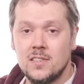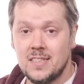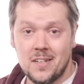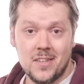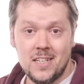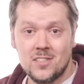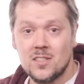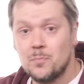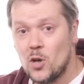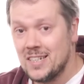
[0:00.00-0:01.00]
Consider these
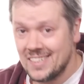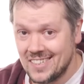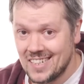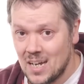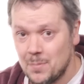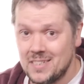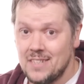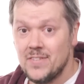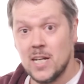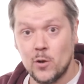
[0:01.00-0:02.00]
surprising celebrity
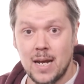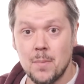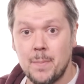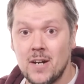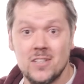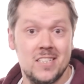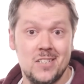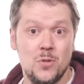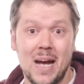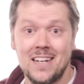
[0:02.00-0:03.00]
video game
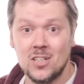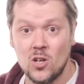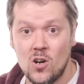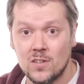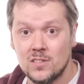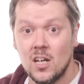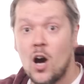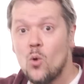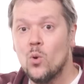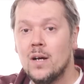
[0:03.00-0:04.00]
appearances you hadn't clocked.
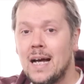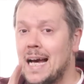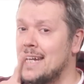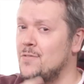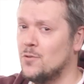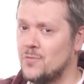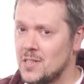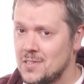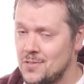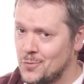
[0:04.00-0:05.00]
Oh, and if you're
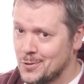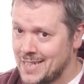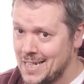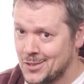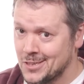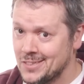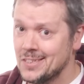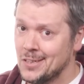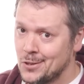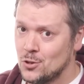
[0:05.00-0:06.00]
Francis Ford's agent,
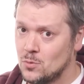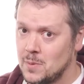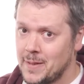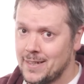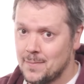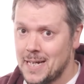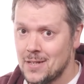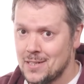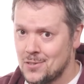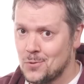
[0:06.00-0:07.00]
call me back about
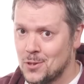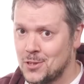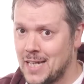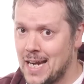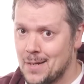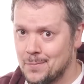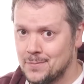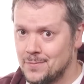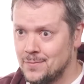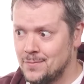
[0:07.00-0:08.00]
that squash game.
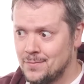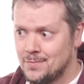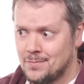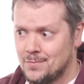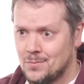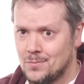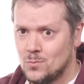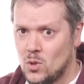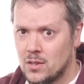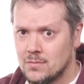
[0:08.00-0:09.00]

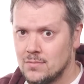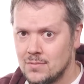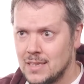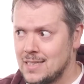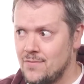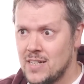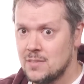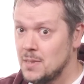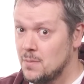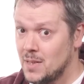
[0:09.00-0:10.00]
What? It's an
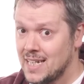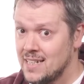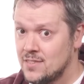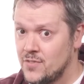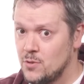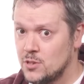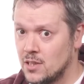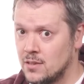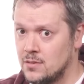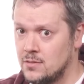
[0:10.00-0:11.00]
investment in my kid's future.